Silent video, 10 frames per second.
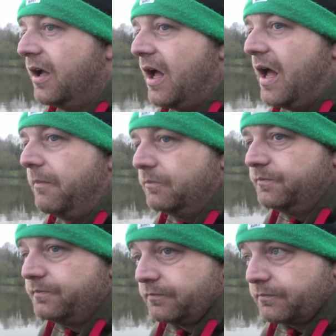
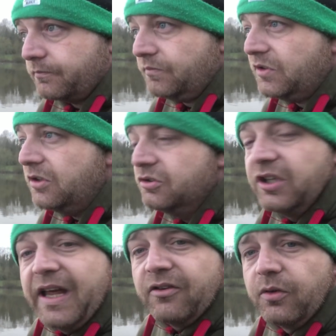
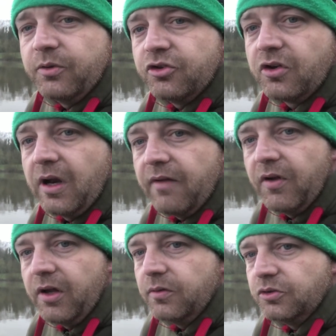So yeah, so we're just gonna have
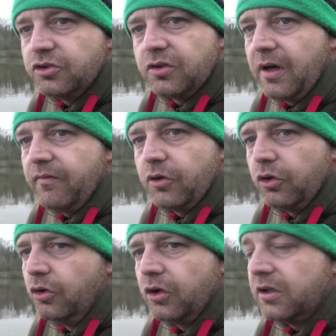a
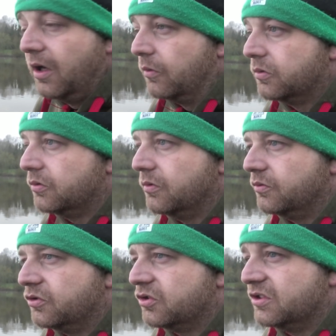good look now.
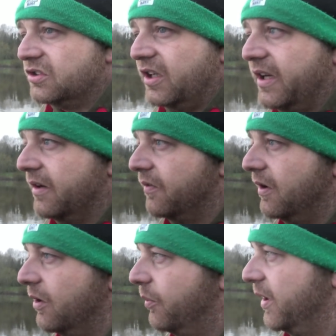We're just gonna sit here for
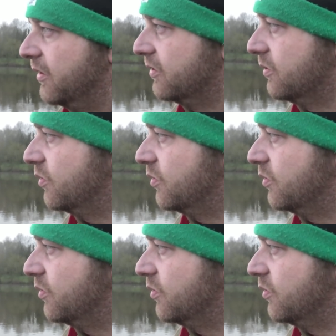a little bit.